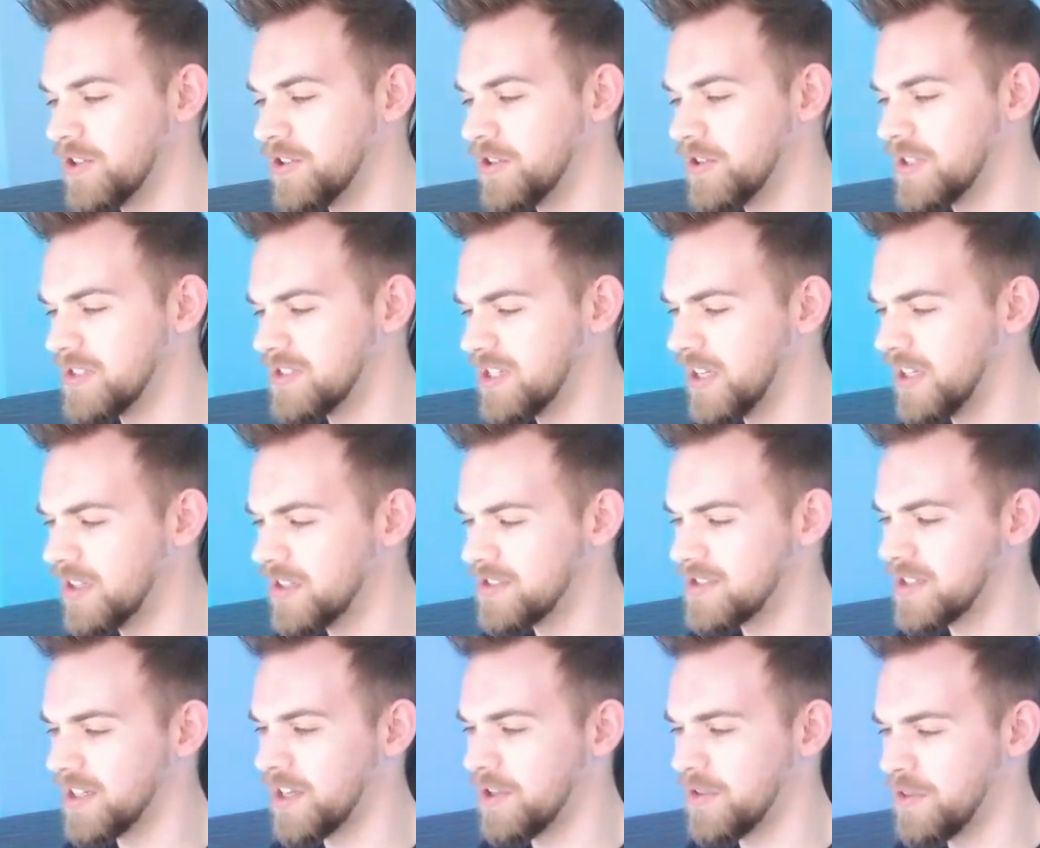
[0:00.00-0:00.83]
You can tell
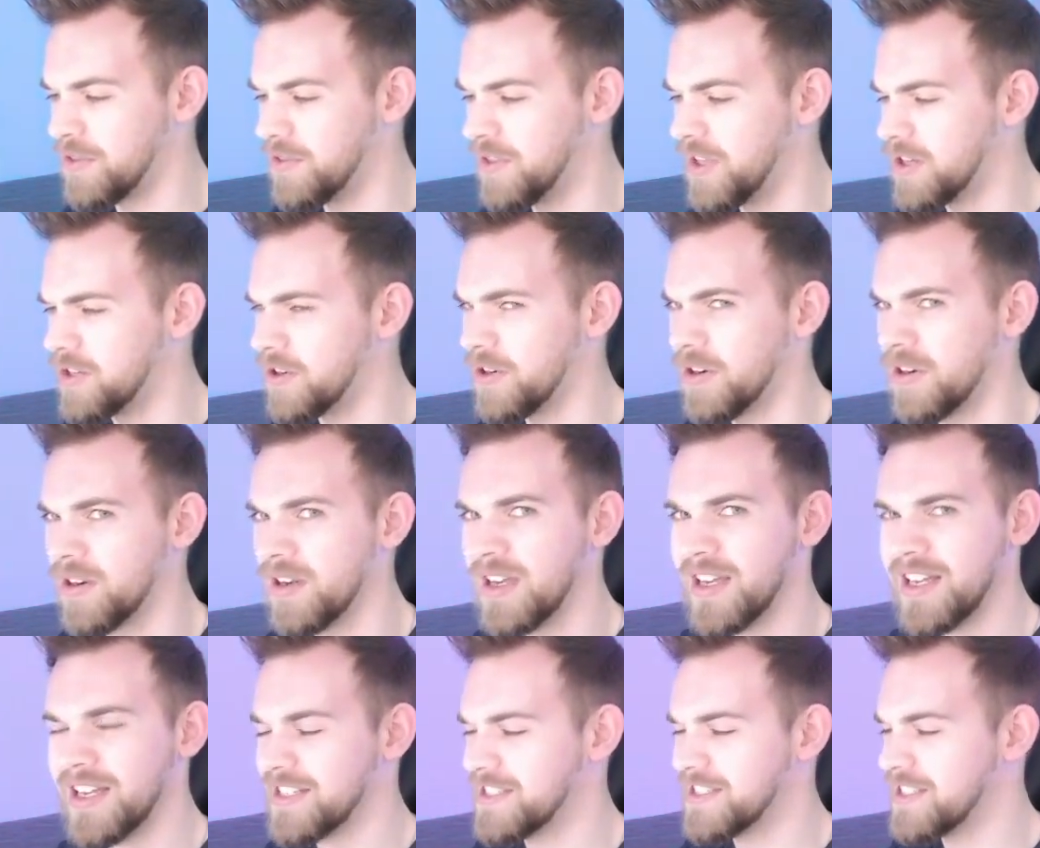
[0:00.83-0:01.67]
it's like a thicker
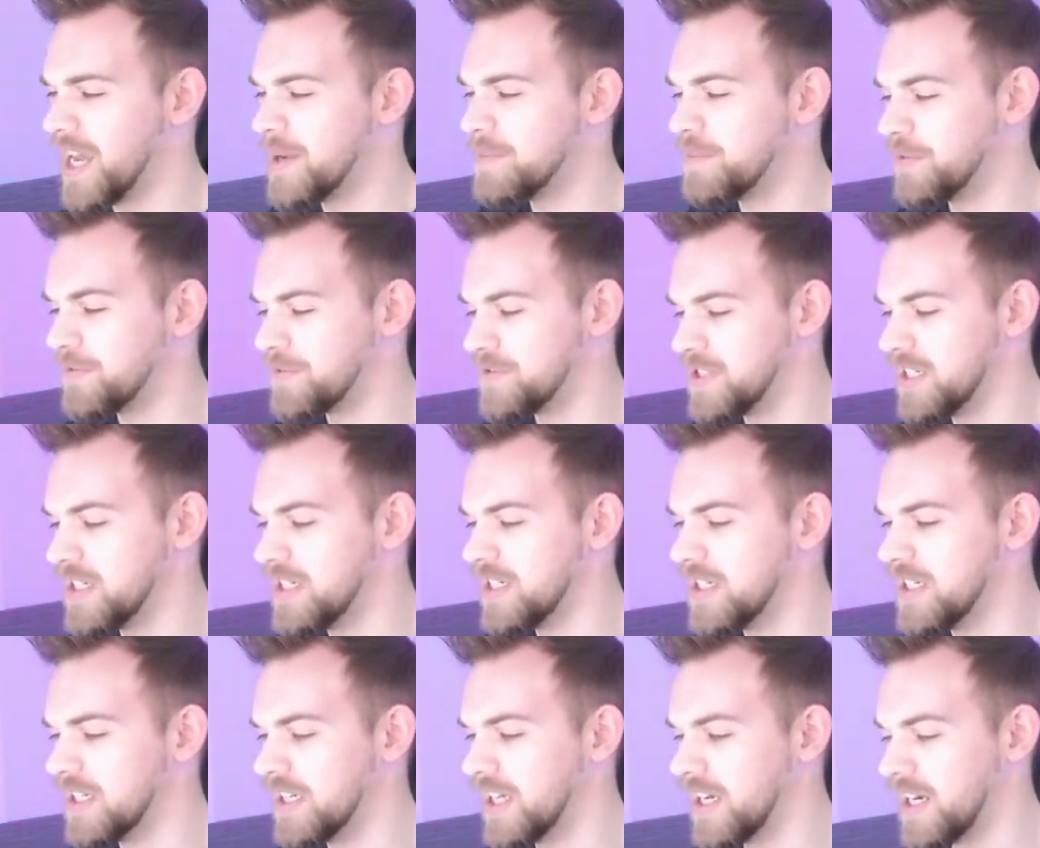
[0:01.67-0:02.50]
type of
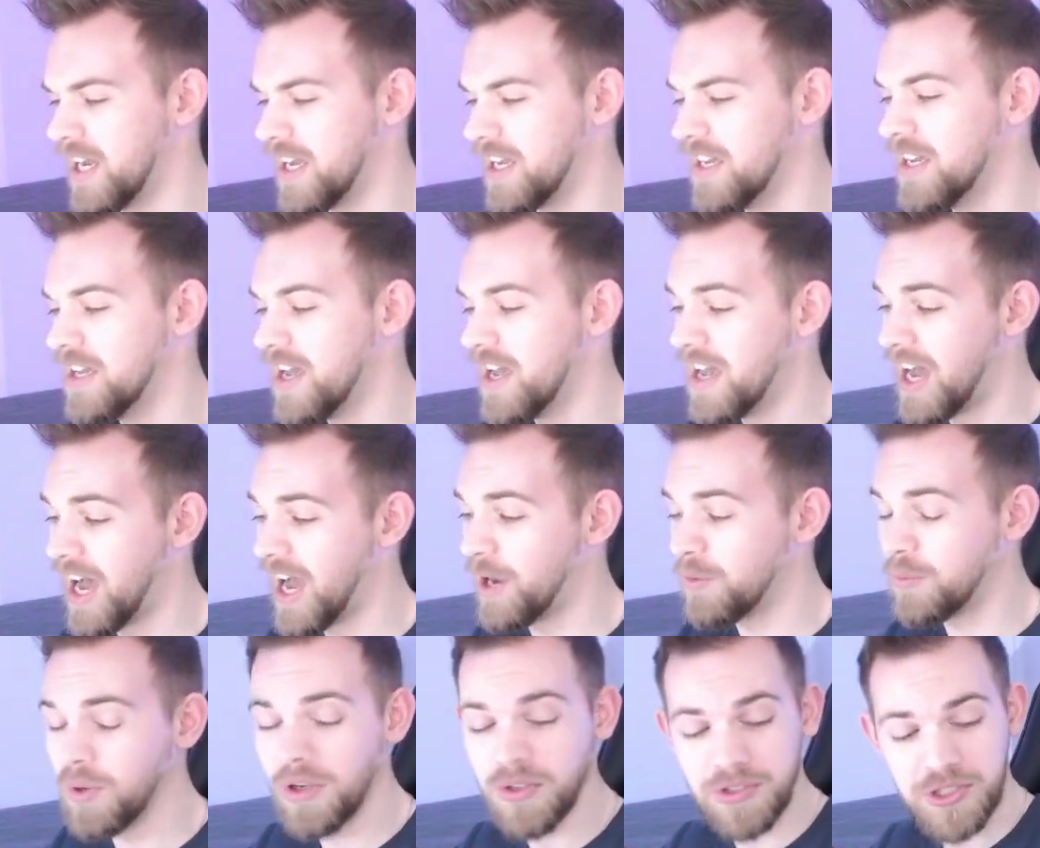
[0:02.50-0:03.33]
CD, and I
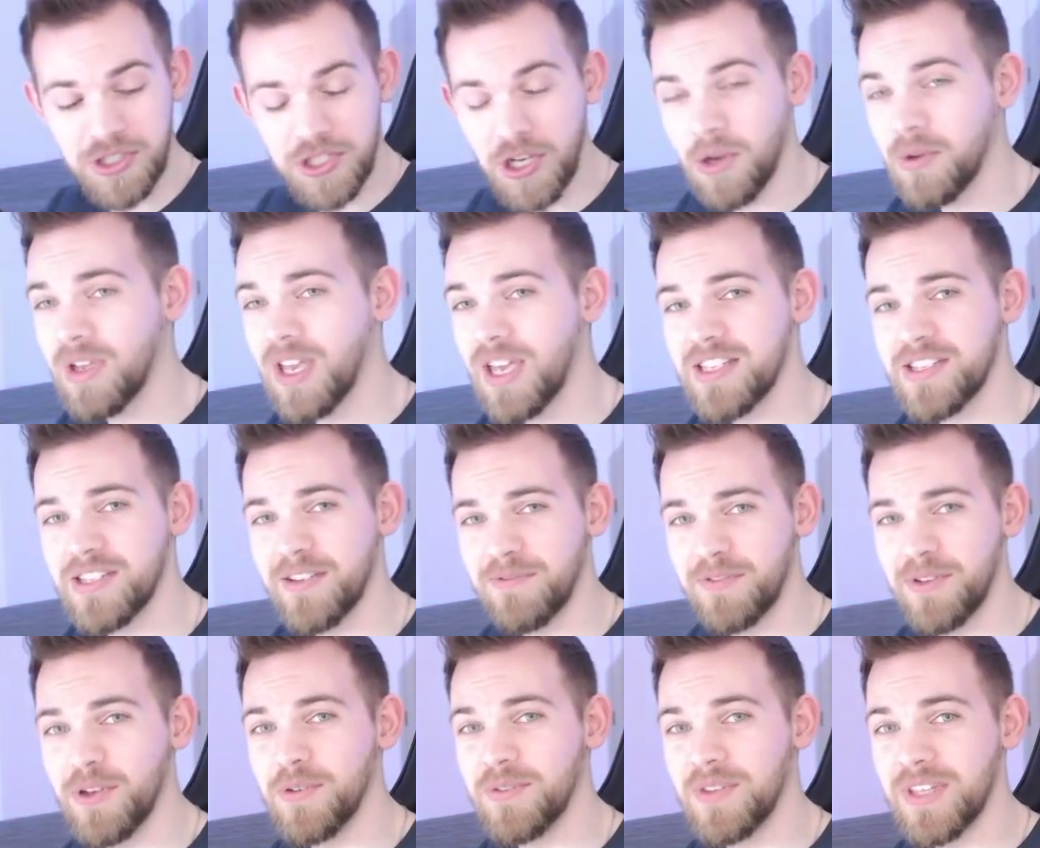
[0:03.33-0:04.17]
will showcase a
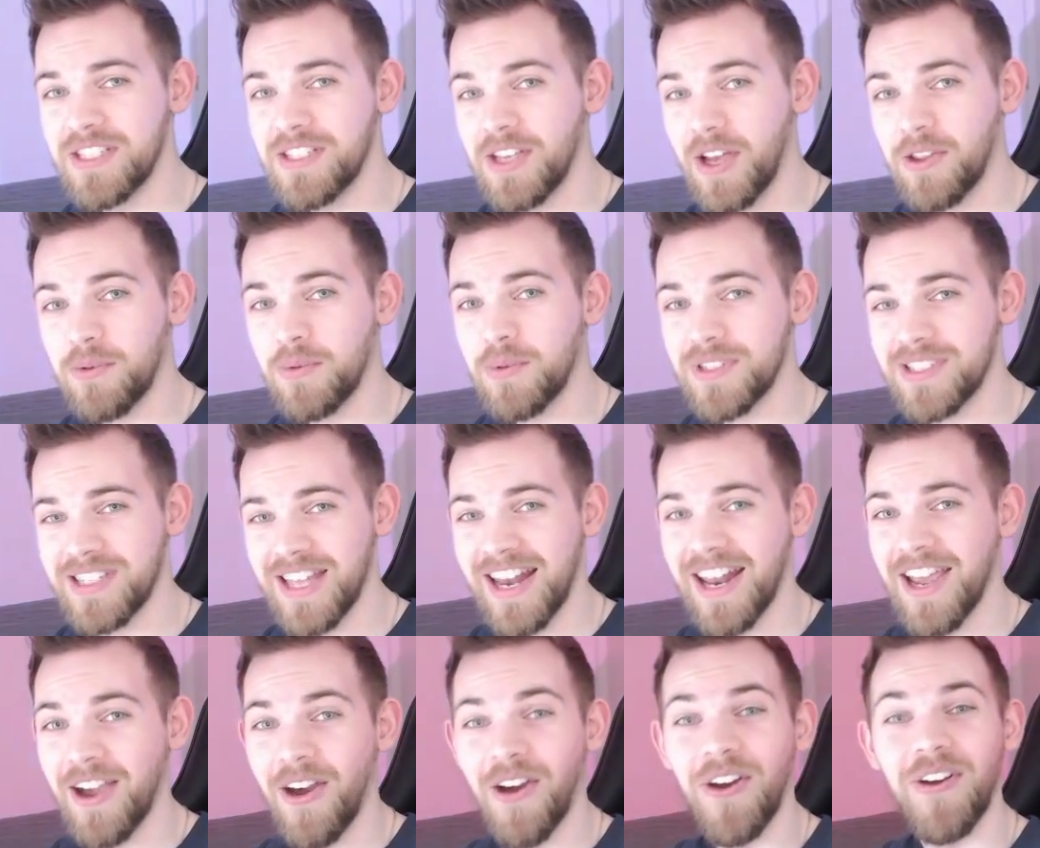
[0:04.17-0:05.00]
few of these other ones that
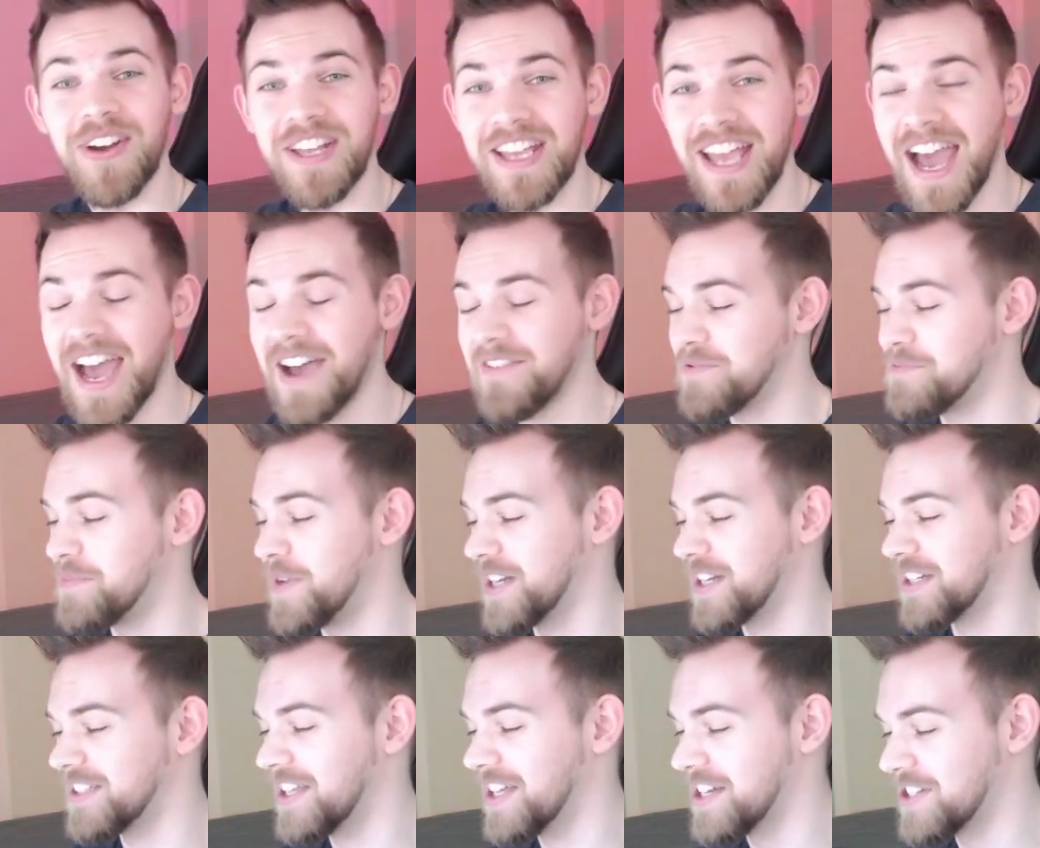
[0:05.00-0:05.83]
I already have in my
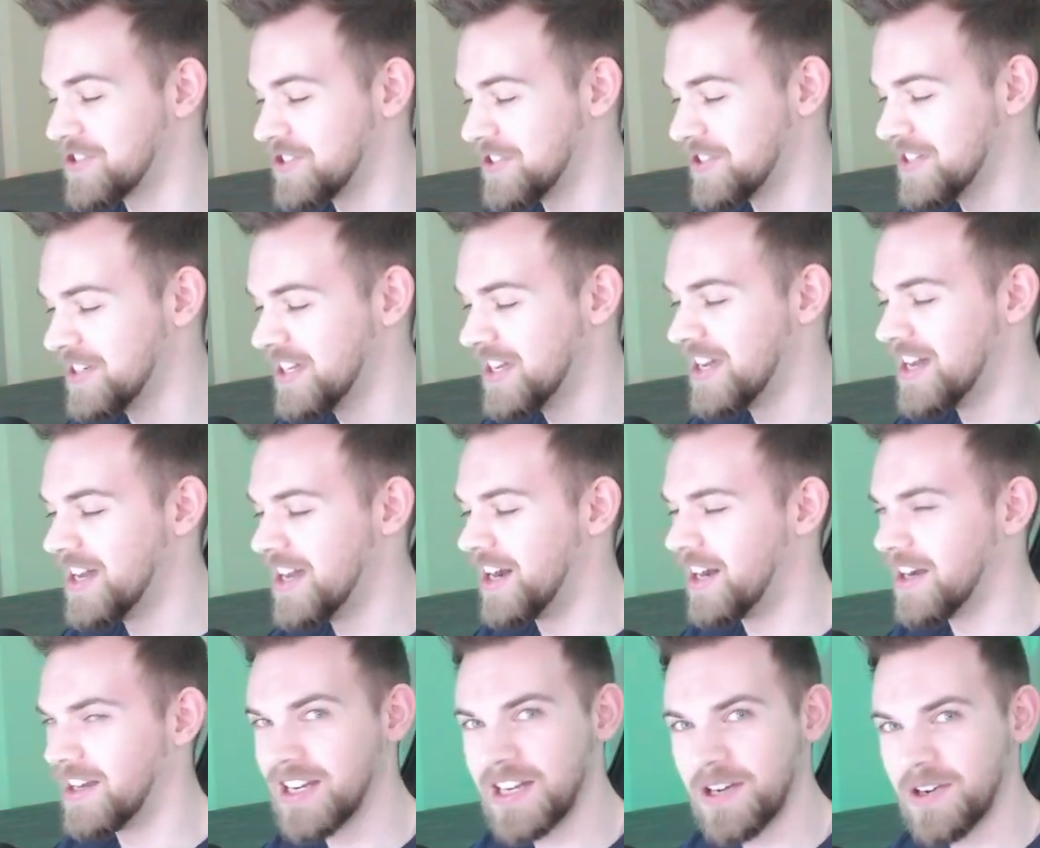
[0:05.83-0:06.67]
collection
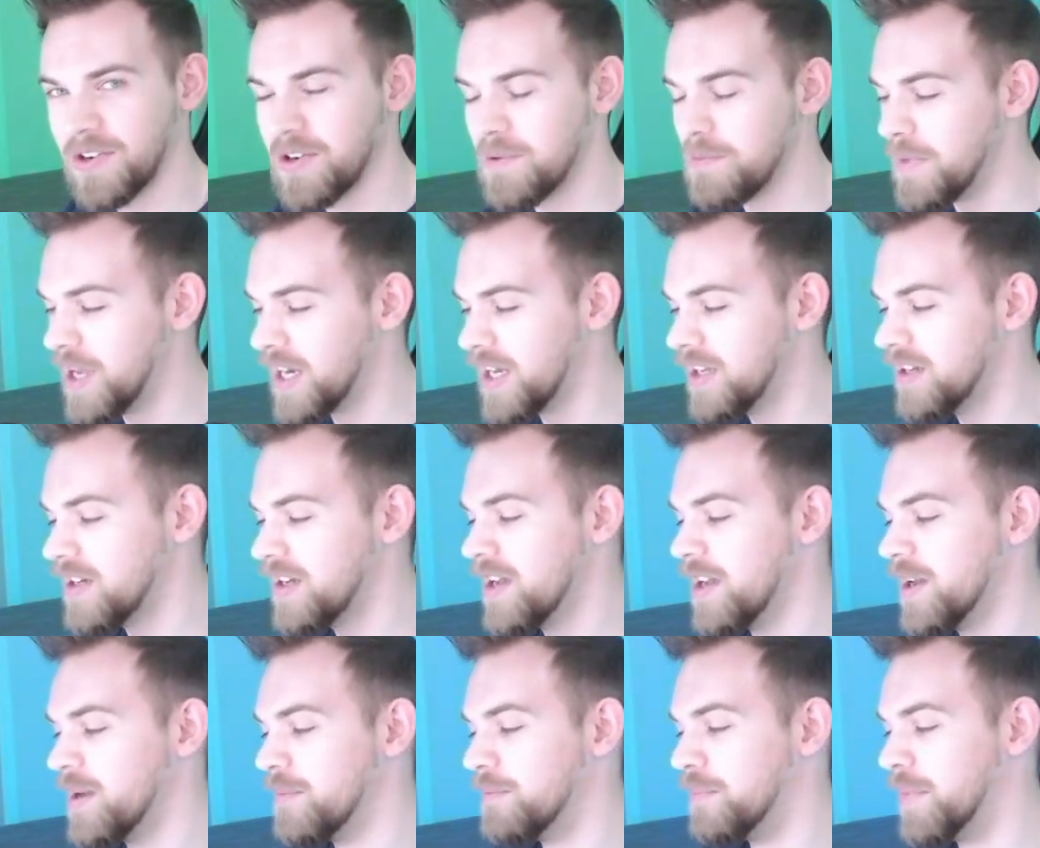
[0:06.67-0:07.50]
here in a minute,
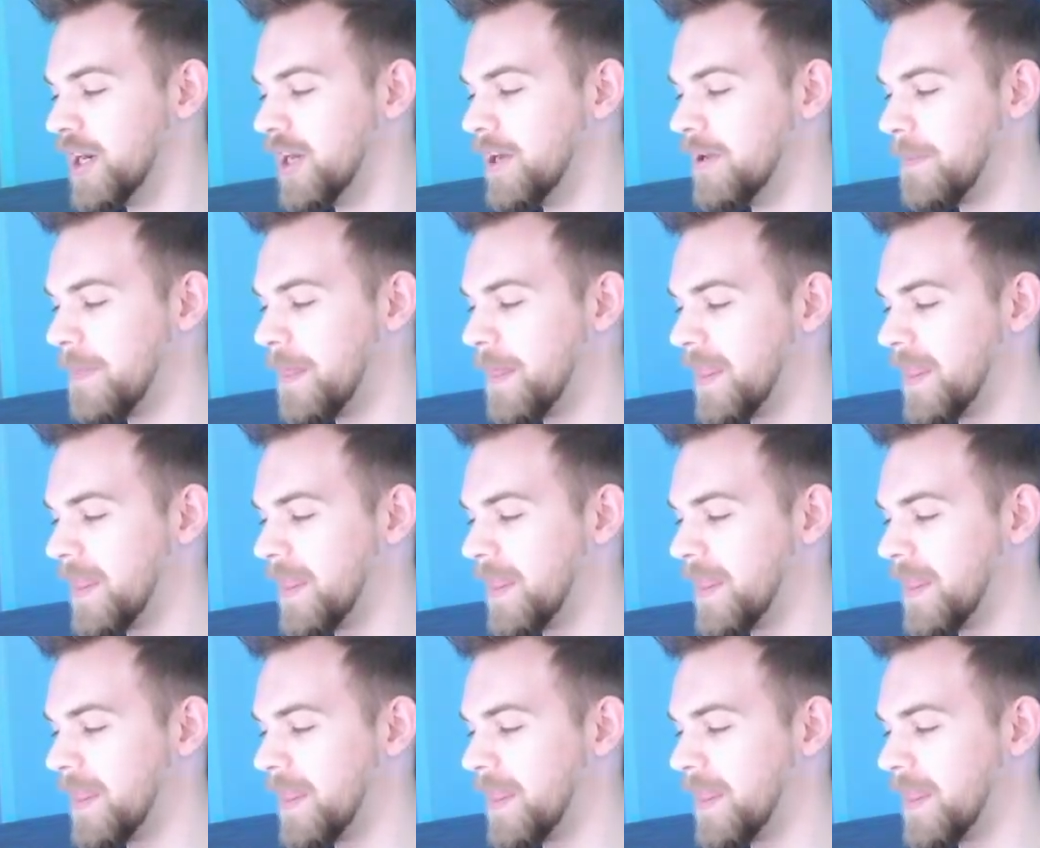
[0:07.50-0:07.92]
but